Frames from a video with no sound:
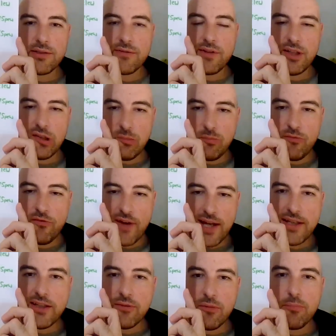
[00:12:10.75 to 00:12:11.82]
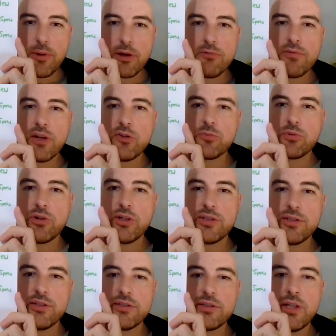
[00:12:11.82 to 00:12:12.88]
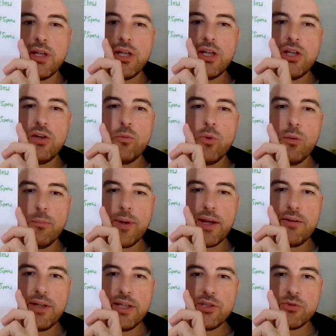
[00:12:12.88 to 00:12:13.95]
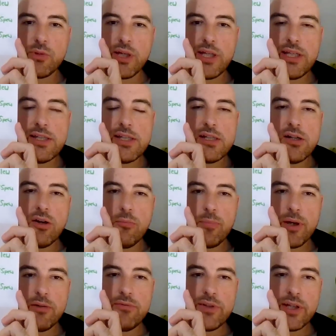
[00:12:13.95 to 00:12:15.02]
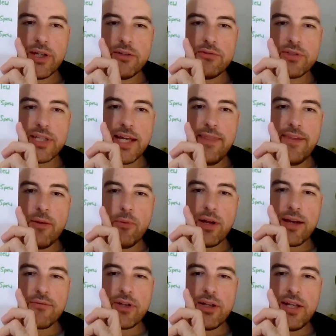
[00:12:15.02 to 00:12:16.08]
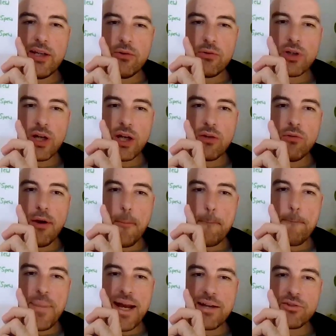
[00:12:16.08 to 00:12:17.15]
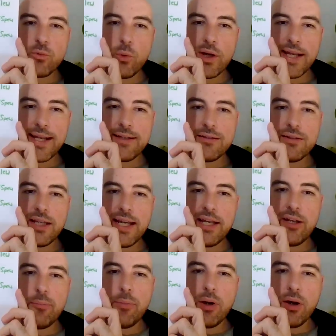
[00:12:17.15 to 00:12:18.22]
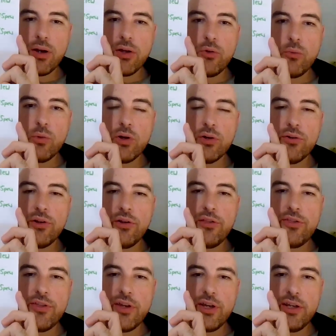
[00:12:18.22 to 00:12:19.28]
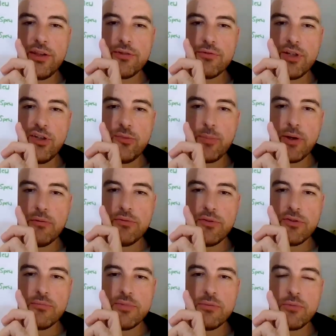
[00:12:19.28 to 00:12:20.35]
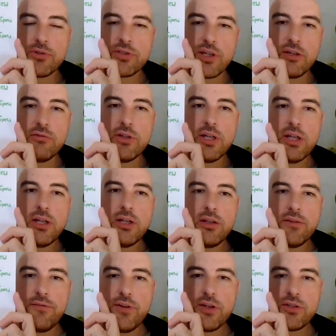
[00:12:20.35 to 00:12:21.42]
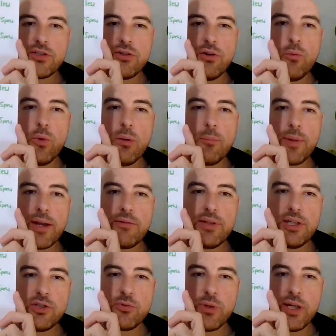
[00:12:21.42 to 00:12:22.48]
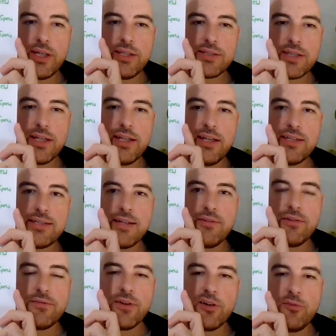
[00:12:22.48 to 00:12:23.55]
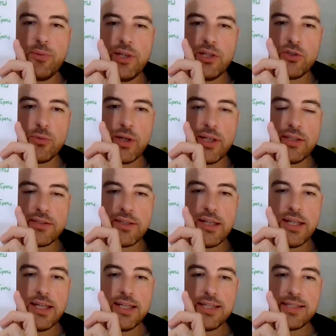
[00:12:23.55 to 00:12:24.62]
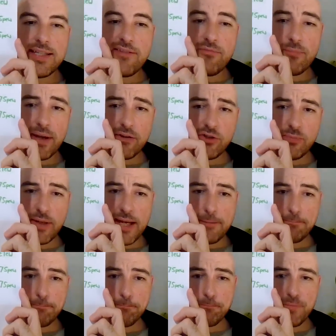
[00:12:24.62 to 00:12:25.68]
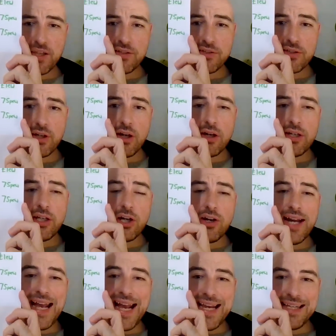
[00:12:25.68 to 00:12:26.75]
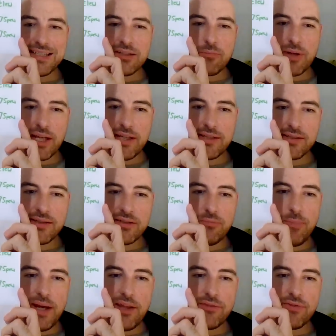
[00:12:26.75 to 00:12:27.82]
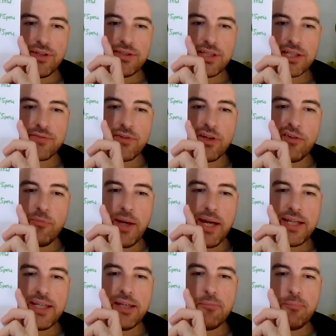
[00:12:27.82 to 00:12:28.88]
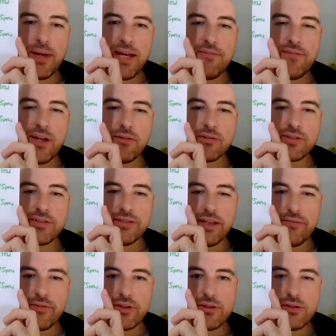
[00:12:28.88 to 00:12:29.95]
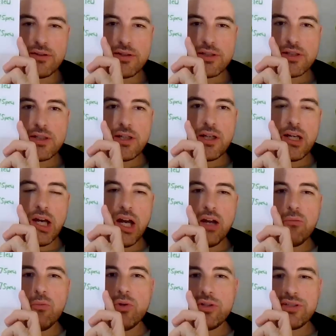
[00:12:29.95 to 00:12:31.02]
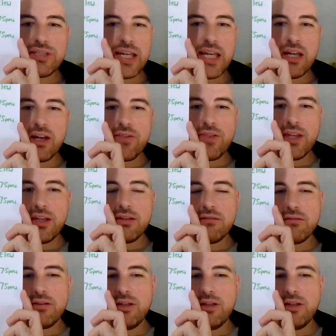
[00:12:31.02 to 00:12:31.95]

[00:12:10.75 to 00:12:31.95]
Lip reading: I think there's value in both those prices. £1 each way on both of those. And then we're having a little go on Bat Wan and Apollo 1 at 33s, both of them. So the first two are £1 each ways and then 75p each ways. £7 you bet. Sky are eight places. Bet365, Paddy and Betfair are seven. I would say I think...